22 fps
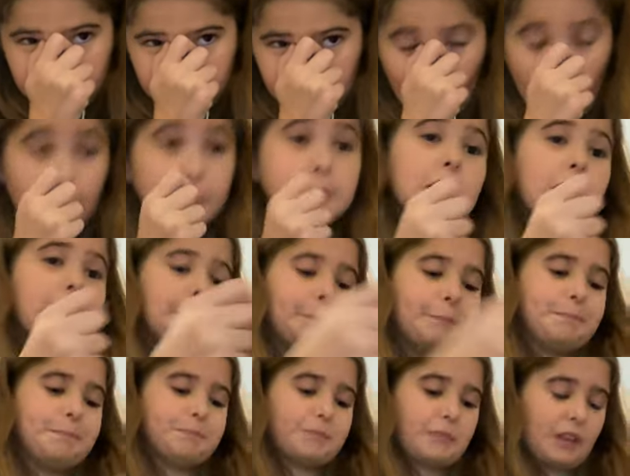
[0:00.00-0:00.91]
I'm
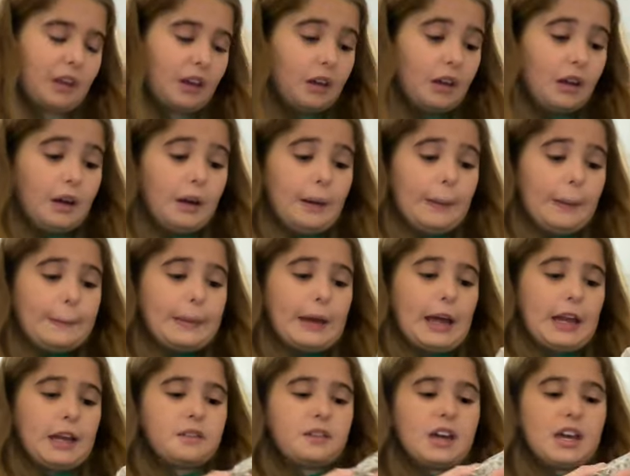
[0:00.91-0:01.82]
dumb. But
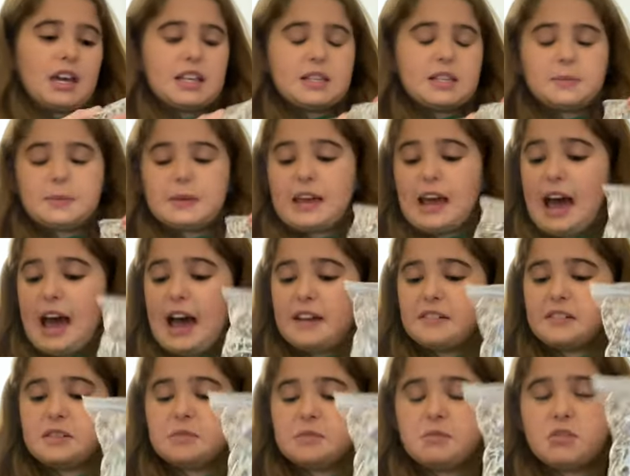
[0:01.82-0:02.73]
anyways, we
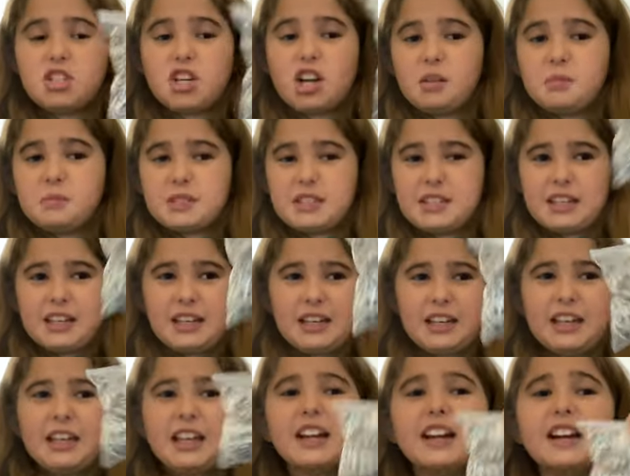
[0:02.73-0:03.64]
have some charms in
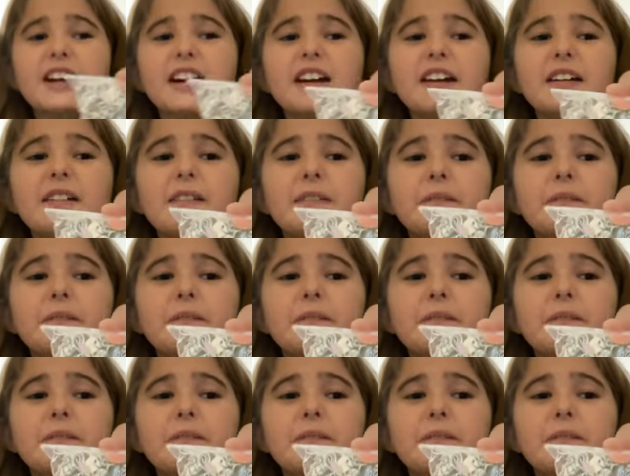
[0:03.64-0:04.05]
here.